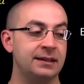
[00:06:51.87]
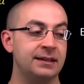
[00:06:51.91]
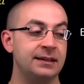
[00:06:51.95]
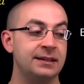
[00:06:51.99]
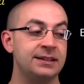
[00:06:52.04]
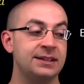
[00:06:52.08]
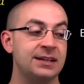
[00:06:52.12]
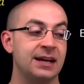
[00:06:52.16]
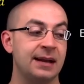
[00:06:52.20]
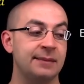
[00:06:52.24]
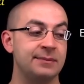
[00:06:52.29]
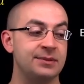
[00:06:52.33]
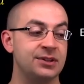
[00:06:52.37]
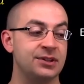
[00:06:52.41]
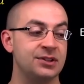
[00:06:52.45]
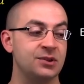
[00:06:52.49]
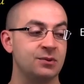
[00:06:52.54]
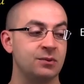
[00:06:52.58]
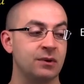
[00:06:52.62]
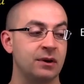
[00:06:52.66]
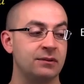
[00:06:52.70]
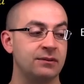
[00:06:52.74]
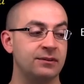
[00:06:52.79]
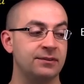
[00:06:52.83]
times the
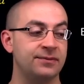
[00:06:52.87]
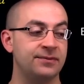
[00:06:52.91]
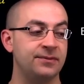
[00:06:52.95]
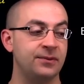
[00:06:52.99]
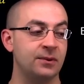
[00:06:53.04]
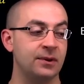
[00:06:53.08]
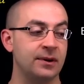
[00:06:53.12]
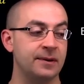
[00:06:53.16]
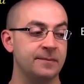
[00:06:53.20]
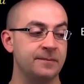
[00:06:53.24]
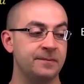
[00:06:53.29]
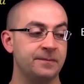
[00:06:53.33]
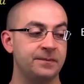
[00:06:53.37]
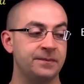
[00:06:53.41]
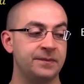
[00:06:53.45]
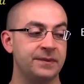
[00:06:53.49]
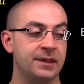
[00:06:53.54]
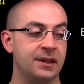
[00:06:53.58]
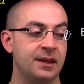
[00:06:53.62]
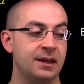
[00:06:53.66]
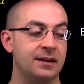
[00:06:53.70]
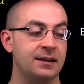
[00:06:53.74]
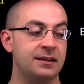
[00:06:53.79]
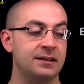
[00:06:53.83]
square root of 4
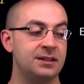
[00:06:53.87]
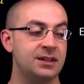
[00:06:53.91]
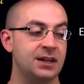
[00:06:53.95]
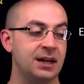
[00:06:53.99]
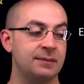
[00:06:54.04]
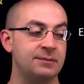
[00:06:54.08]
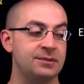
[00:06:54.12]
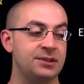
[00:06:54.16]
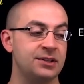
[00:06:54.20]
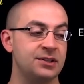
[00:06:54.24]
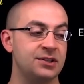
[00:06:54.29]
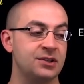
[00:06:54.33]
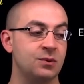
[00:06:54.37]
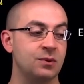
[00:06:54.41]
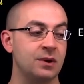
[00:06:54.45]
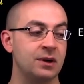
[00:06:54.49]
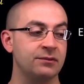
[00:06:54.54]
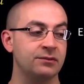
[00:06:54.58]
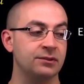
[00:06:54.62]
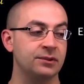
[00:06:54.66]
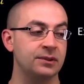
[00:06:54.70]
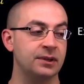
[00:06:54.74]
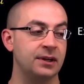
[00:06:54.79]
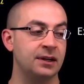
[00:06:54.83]
times the square
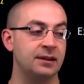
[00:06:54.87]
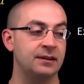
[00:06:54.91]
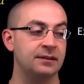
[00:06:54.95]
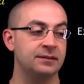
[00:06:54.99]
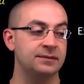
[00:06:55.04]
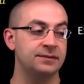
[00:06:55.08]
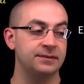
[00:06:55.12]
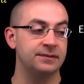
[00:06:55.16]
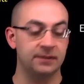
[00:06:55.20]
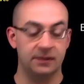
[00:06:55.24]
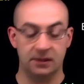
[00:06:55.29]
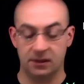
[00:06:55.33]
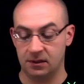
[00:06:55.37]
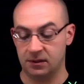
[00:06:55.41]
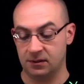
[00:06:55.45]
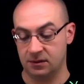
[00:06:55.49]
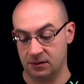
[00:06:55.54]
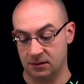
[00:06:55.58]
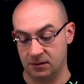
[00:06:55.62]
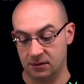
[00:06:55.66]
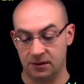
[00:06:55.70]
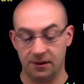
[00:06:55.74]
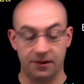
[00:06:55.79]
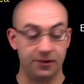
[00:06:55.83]
root of
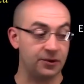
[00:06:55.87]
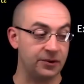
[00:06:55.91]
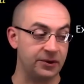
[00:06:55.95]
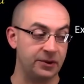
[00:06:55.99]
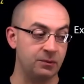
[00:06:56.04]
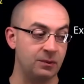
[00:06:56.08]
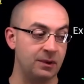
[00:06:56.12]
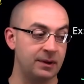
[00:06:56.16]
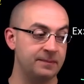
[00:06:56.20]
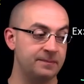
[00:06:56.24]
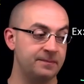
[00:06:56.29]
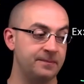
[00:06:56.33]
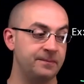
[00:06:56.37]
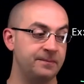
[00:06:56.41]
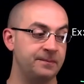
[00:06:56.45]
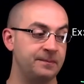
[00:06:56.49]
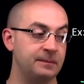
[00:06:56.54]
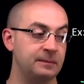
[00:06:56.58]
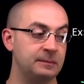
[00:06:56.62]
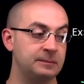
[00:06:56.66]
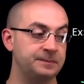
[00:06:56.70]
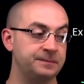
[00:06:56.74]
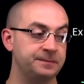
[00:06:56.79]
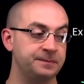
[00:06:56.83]
31.
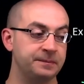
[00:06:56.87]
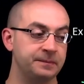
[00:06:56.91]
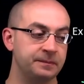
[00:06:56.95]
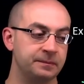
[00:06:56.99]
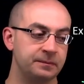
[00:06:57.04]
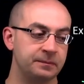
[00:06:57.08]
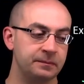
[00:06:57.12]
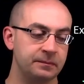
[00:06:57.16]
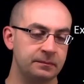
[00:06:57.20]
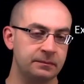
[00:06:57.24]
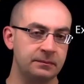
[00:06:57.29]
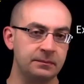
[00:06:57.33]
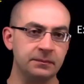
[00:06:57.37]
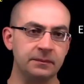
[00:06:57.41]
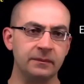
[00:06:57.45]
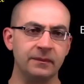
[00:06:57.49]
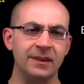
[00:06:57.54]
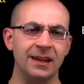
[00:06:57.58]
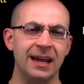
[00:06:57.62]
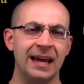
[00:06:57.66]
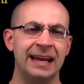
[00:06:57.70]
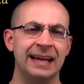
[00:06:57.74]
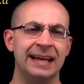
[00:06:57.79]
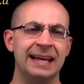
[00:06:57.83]

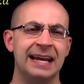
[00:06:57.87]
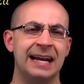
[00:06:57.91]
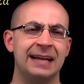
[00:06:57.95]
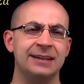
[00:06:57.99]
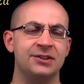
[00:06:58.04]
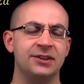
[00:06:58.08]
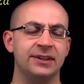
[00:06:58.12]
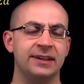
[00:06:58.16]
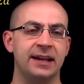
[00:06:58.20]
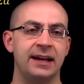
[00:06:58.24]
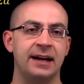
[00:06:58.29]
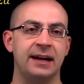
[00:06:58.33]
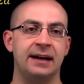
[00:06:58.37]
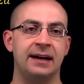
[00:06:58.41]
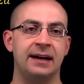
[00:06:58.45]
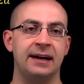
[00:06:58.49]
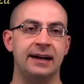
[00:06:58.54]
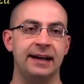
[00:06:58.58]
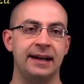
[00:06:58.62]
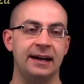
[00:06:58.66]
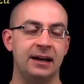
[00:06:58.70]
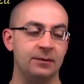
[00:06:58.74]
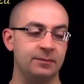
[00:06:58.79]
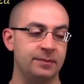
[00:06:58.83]
And again, I took that
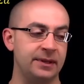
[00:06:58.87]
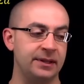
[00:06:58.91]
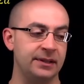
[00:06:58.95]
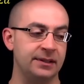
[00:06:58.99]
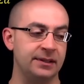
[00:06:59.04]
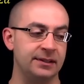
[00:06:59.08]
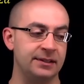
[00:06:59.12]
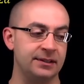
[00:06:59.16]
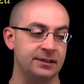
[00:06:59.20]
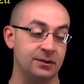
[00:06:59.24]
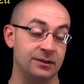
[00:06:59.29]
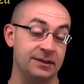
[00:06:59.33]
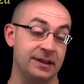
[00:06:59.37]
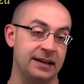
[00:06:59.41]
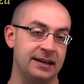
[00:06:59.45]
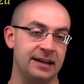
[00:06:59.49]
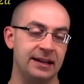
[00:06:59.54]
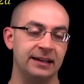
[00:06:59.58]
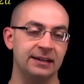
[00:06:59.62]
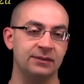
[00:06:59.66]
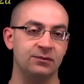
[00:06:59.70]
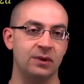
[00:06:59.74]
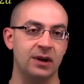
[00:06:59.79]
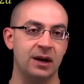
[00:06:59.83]
I out because, or that
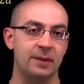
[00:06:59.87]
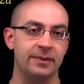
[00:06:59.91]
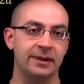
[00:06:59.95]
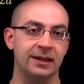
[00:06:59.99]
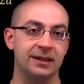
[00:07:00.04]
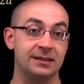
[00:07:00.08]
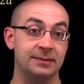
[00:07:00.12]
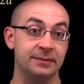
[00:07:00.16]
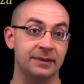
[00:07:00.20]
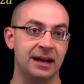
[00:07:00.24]
negative 1 out because I'm going to